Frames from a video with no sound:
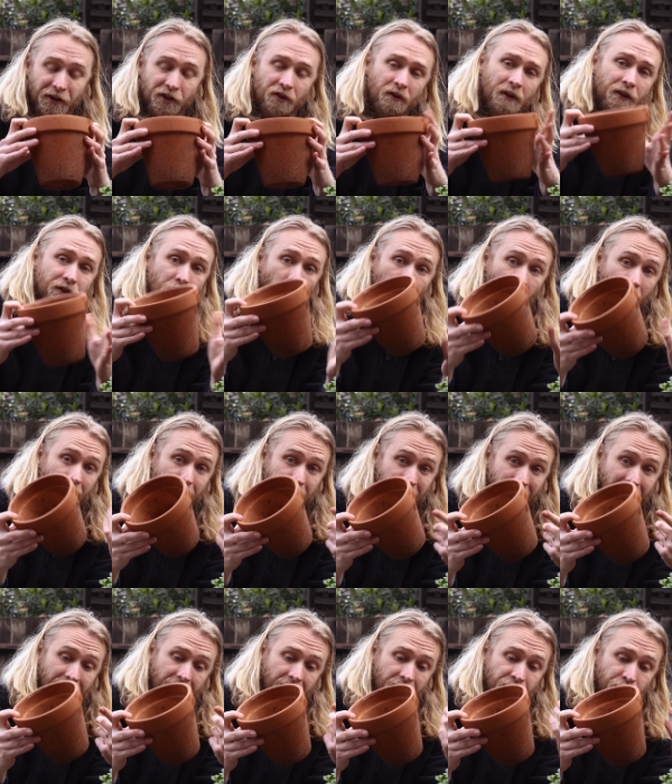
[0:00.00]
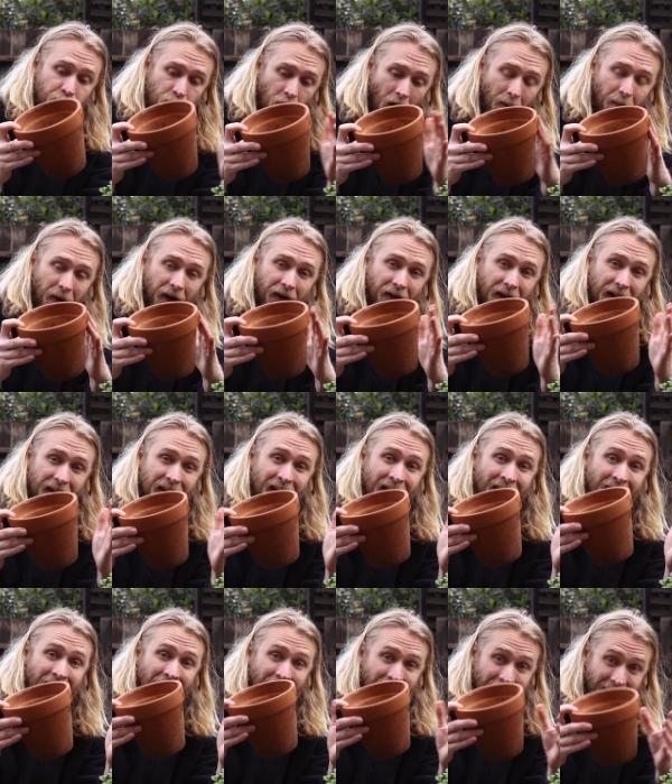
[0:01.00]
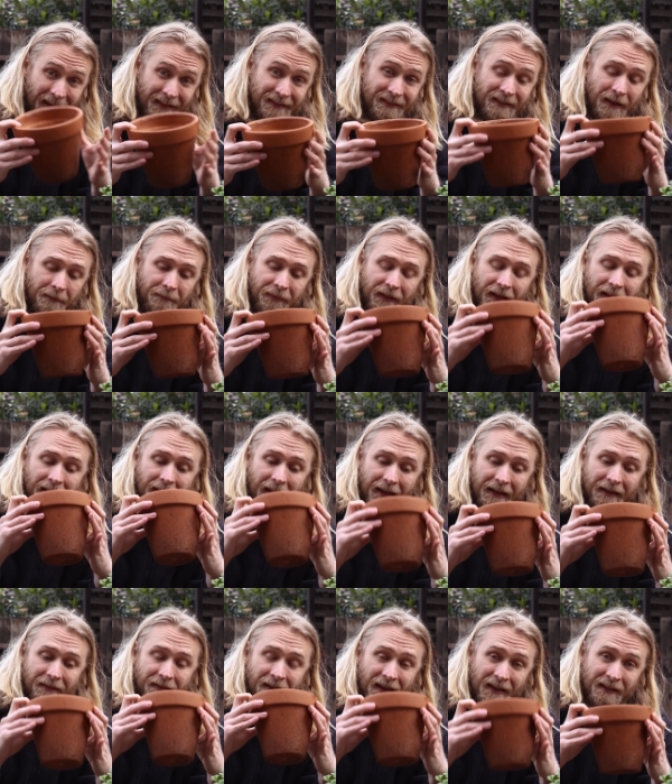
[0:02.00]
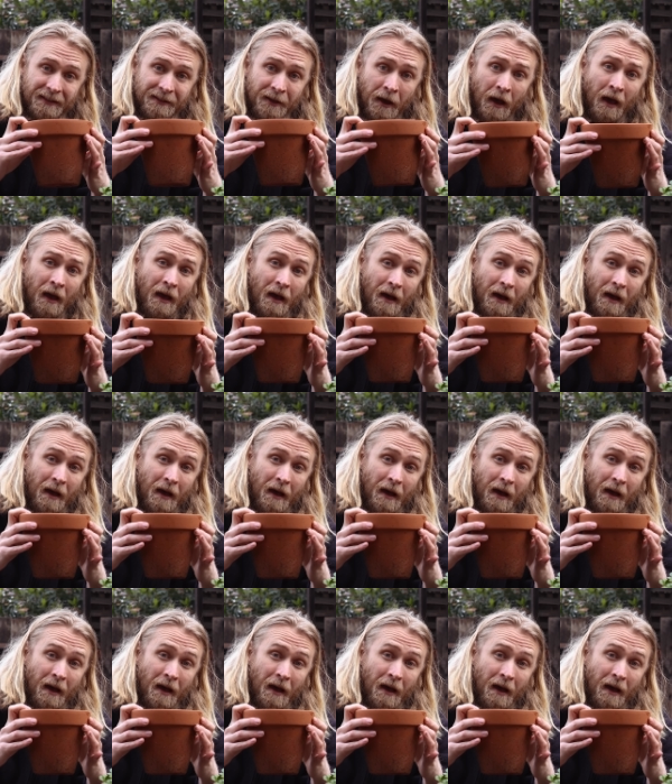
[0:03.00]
You could totally plant a strawberry in something like this,